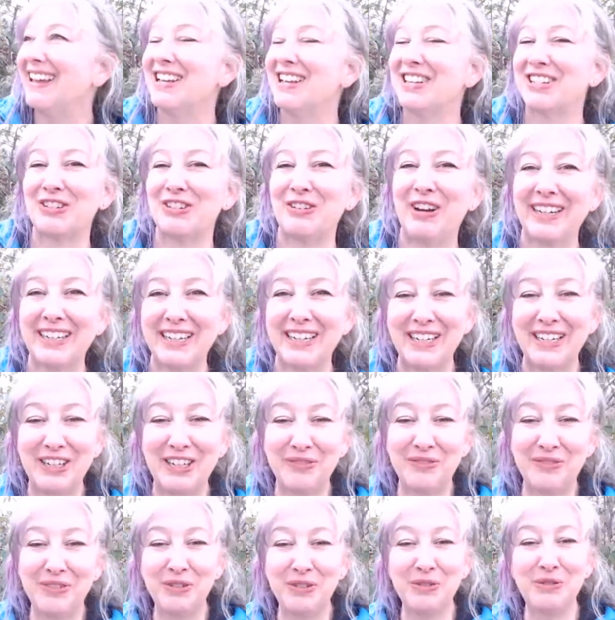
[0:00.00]
So I can
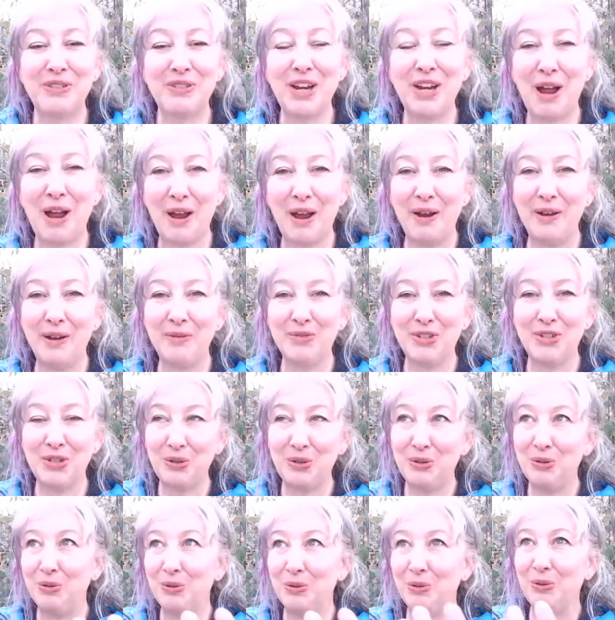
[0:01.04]
give you time
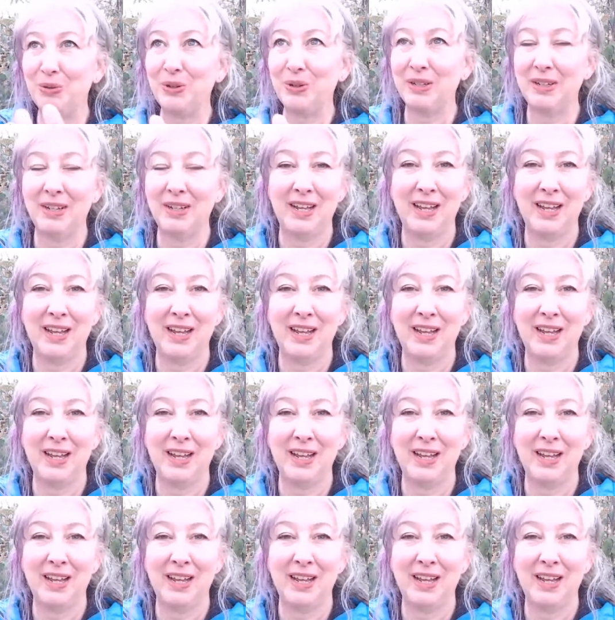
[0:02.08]
to,